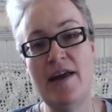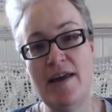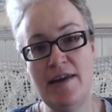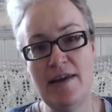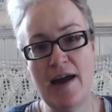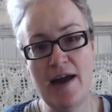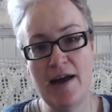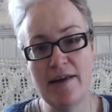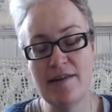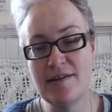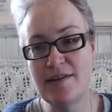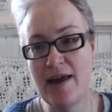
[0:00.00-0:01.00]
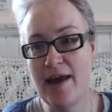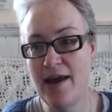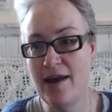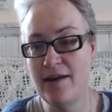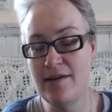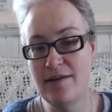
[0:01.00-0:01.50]
yarns
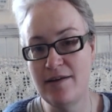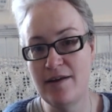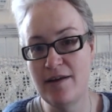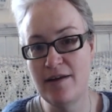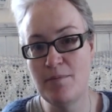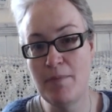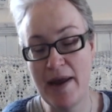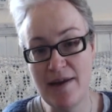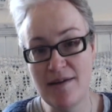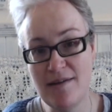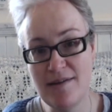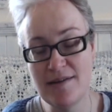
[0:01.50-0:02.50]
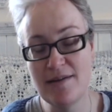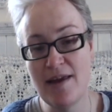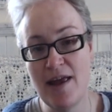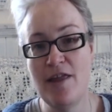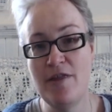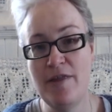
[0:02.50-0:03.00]
and makers
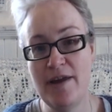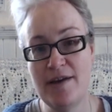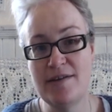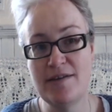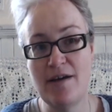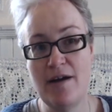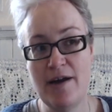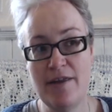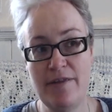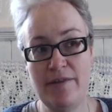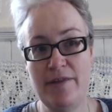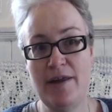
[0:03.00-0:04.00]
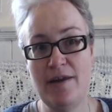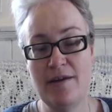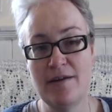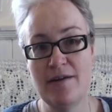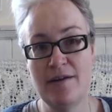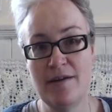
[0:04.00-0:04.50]
that I think